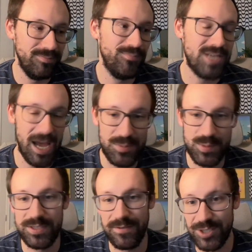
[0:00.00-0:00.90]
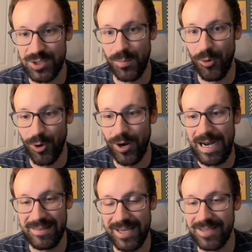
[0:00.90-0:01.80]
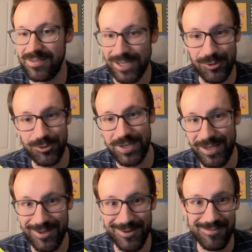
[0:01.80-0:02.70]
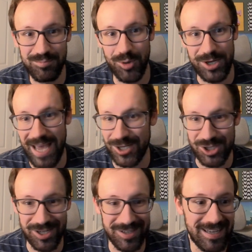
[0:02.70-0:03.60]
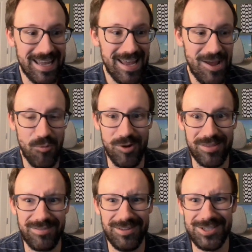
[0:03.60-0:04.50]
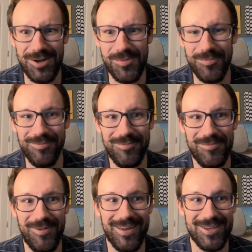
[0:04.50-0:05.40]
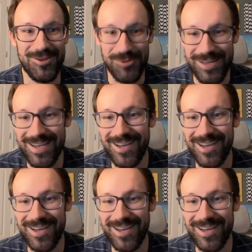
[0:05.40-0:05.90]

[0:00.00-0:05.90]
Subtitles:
type specific support and like singleton protection with some unique